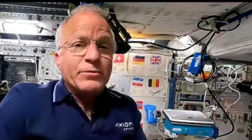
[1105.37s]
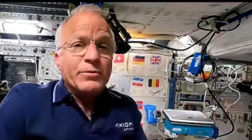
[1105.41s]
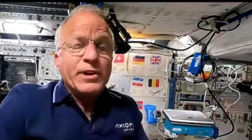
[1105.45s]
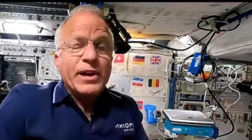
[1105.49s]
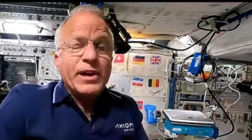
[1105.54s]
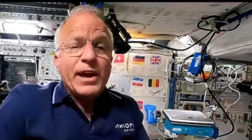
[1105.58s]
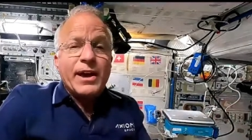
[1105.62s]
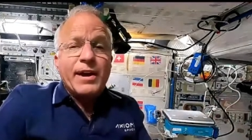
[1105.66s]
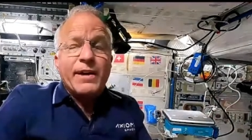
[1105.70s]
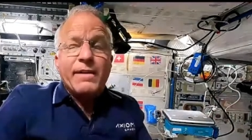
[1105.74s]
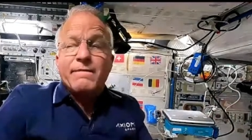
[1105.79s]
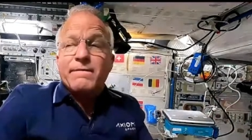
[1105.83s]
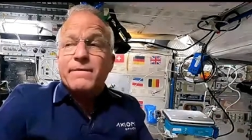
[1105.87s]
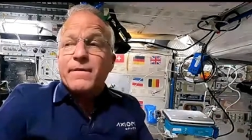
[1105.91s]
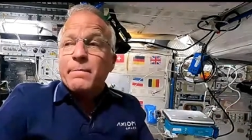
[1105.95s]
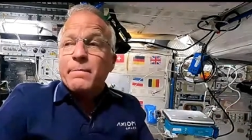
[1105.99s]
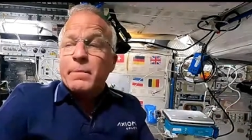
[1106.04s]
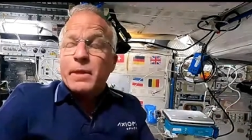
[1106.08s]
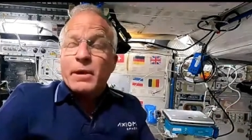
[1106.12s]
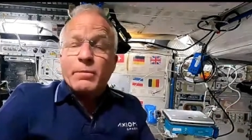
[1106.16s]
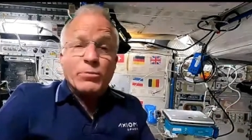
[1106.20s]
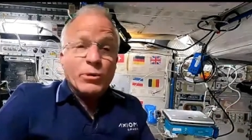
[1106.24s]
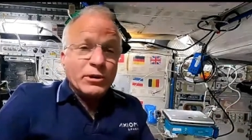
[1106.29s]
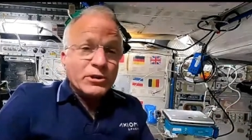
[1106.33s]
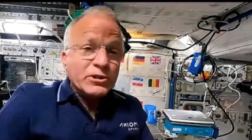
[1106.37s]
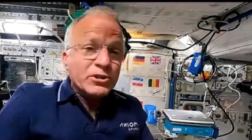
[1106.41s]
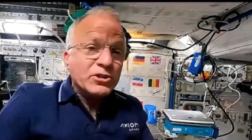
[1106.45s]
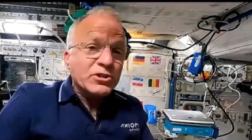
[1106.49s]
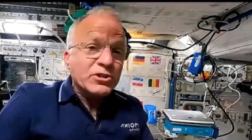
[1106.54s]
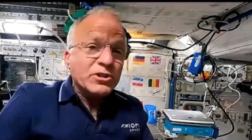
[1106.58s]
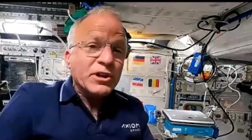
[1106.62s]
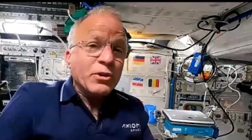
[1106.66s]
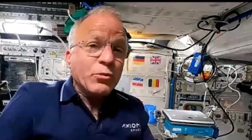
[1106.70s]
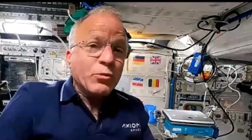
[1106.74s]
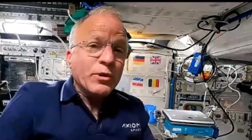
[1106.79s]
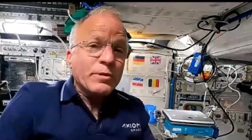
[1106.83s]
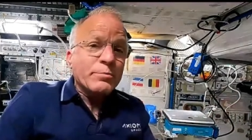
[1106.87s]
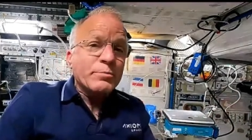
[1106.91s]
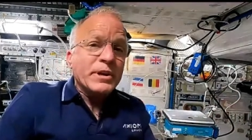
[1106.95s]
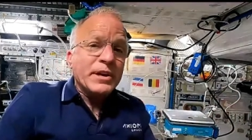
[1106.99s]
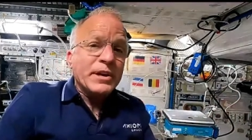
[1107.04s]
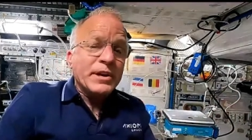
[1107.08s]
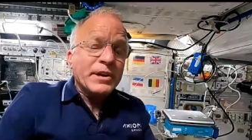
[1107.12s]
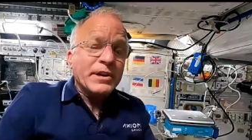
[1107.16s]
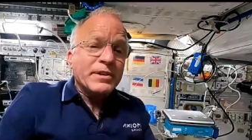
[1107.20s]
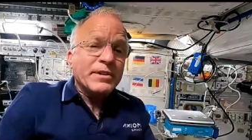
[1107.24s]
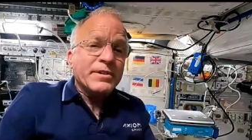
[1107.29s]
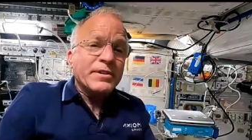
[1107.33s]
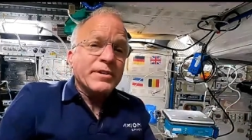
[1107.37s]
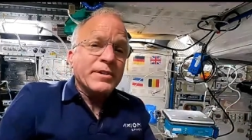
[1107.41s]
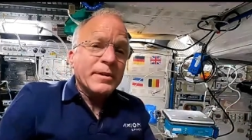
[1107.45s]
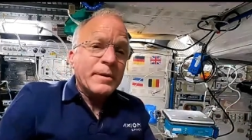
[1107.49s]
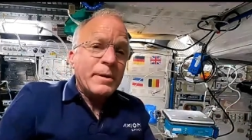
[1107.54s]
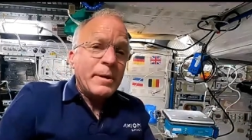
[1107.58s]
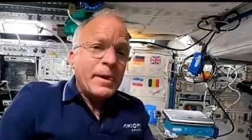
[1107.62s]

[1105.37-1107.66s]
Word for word: We have emergency equipment here.